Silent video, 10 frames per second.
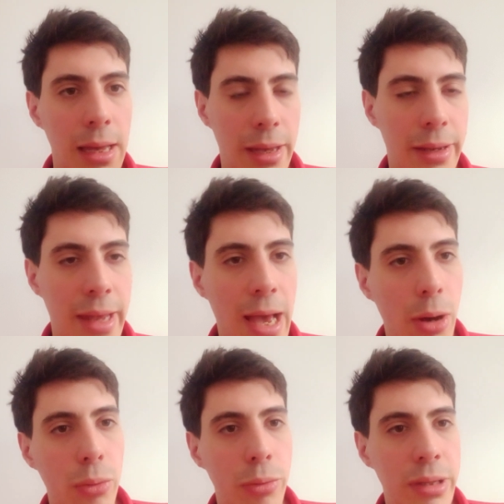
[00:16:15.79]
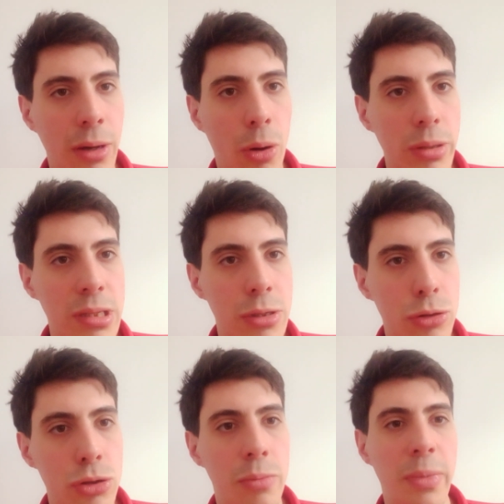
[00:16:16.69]
and how the whole
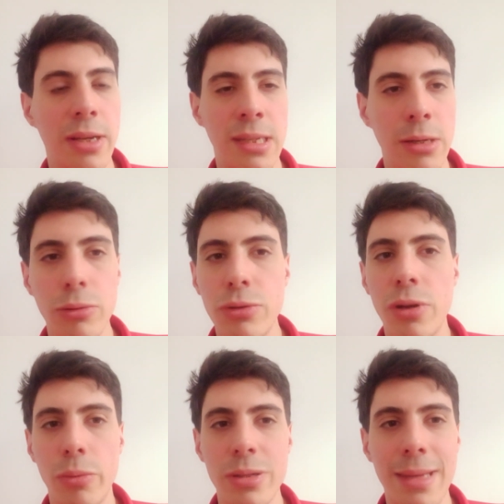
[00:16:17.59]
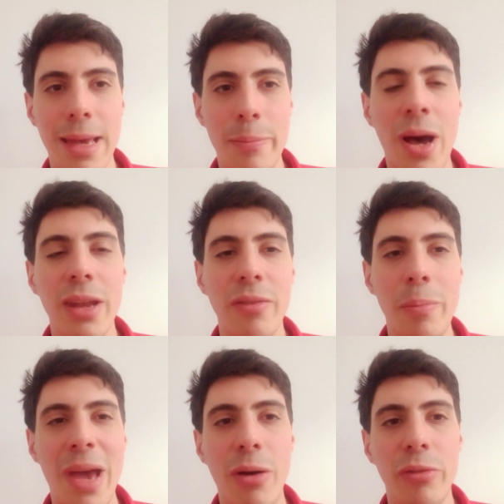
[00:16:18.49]
institution, because he also was part of a
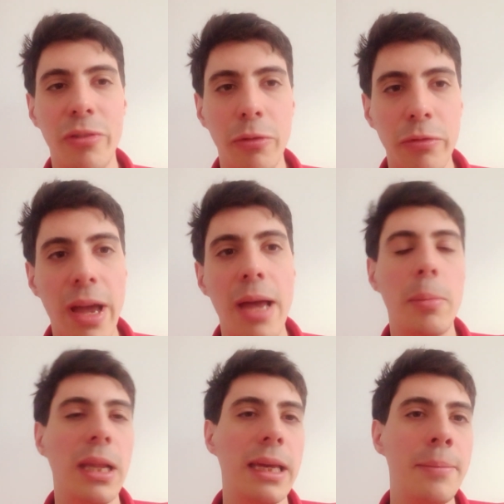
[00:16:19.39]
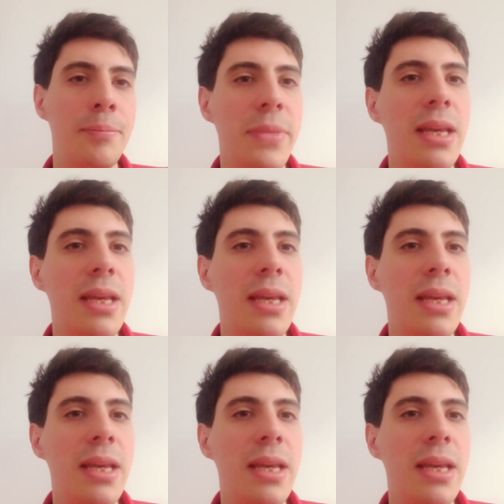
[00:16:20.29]
powerful family,